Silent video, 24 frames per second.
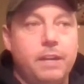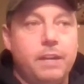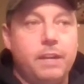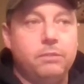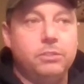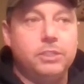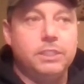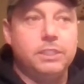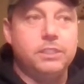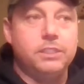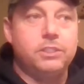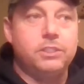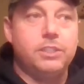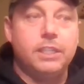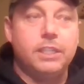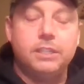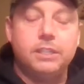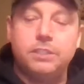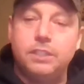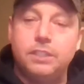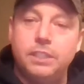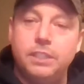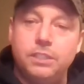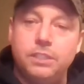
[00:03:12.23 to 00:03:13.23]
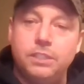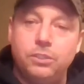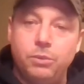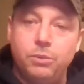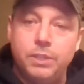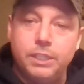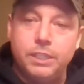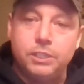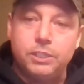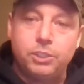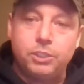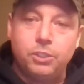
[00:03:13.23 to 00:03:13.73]
interested in doing
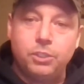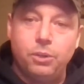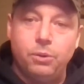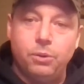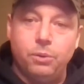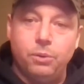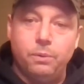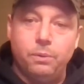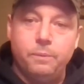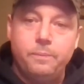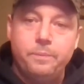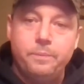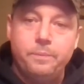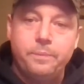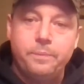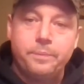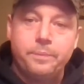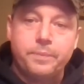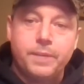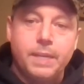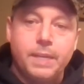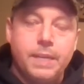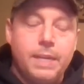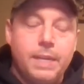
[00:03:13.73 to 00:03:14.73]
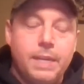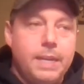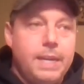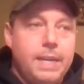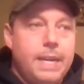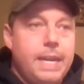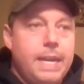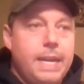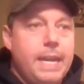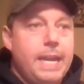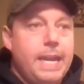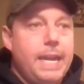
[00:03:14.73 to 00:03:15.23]
a show.
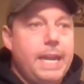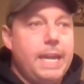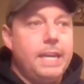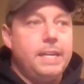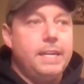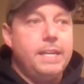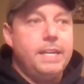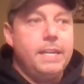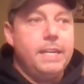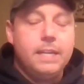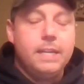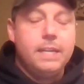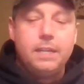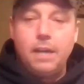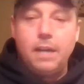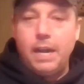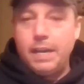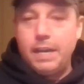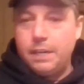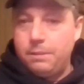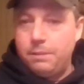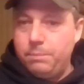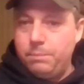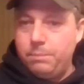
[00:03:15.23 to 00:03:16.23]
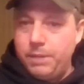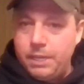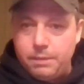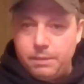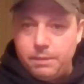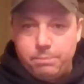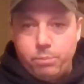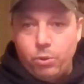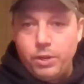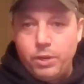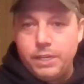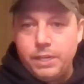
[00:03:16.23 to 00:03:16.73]
And he guided me and
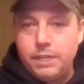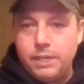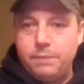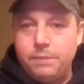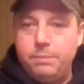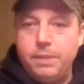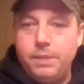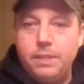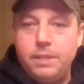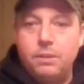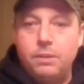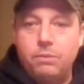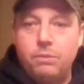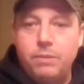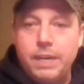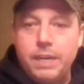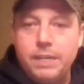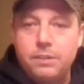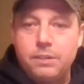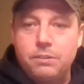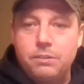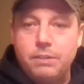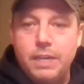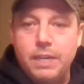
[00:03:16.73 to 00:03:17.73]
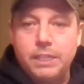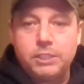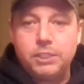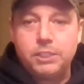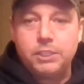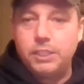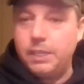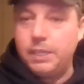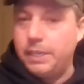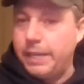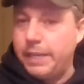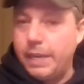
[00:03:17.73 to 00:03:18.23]
pointed me in the right direction
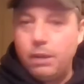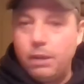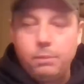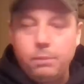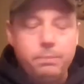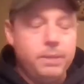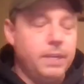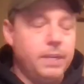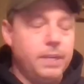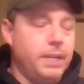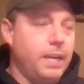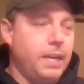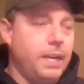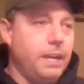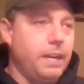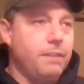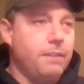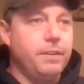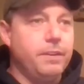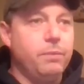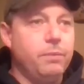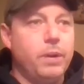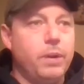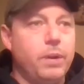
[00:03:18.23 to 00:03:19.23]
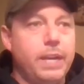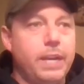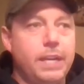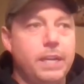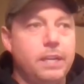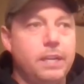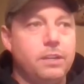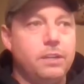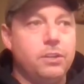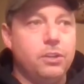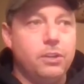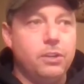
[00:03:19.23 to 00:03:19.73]
and helped me in every way he
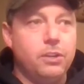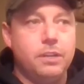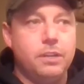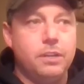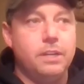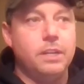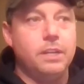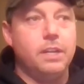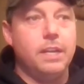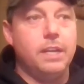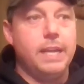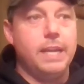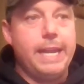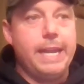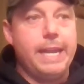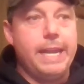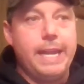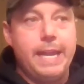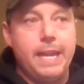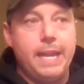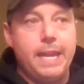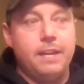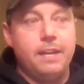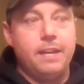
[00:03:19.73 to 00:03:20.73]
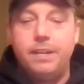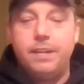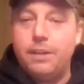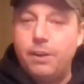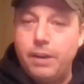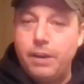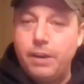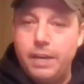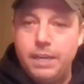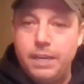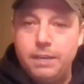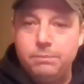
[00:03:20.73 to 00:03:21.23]
could. And here I
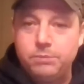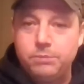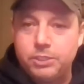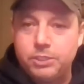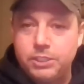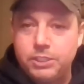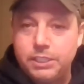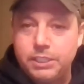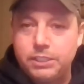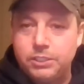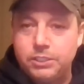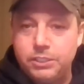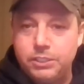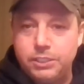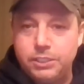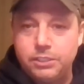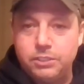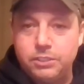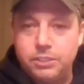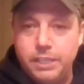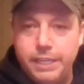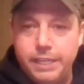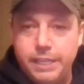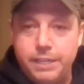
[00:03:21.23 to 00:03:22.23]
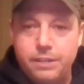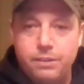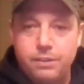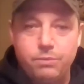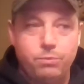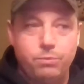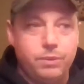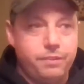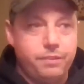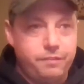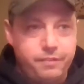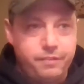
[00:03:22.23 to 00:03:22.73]
am 6 years later
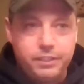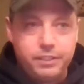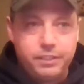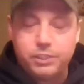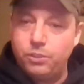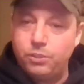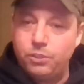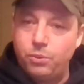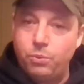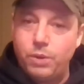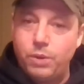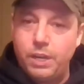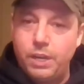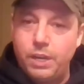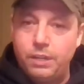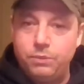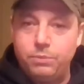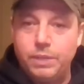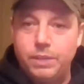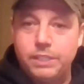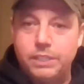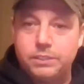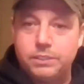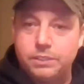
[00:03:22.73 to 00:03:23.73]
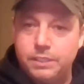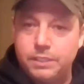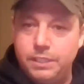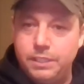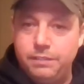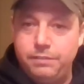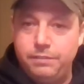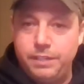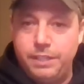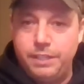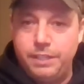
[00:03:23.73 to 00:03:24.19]
with Fishin' the Wild West TV.